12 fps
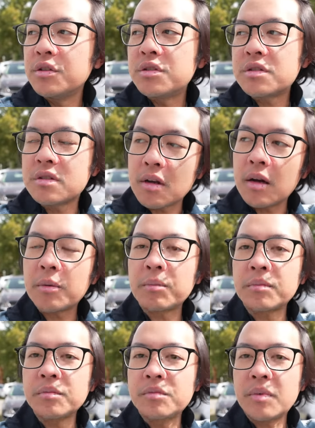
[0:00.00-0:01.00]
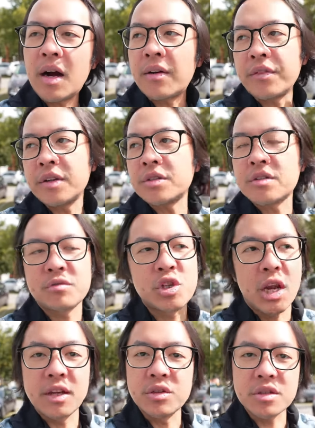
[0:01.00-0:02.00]
some obvious
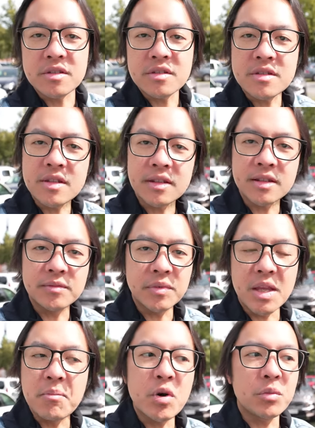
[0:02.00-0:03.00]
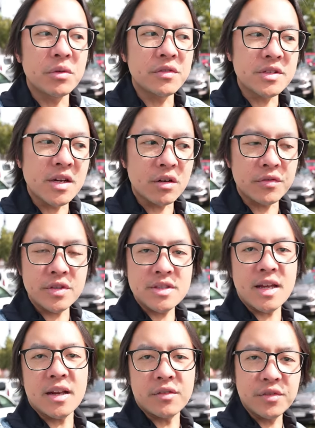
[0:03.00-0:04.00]
changes to the mobile photography
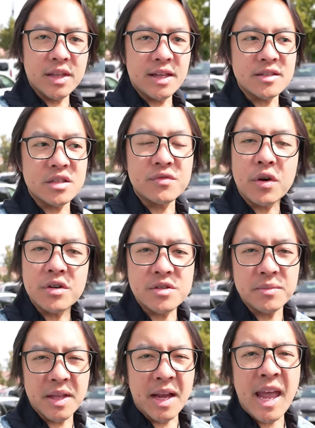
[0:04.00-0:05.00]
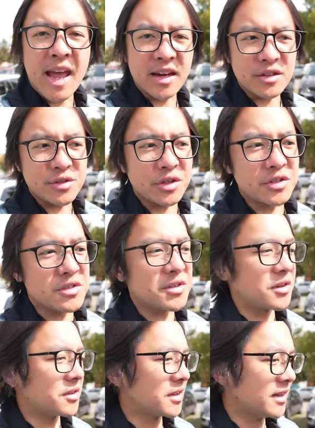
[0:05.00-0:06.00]
side of things as far as the mechanics are
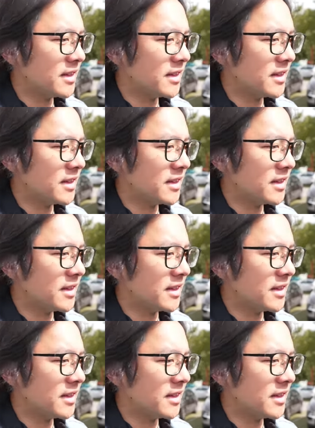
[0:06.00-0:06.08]
concerned.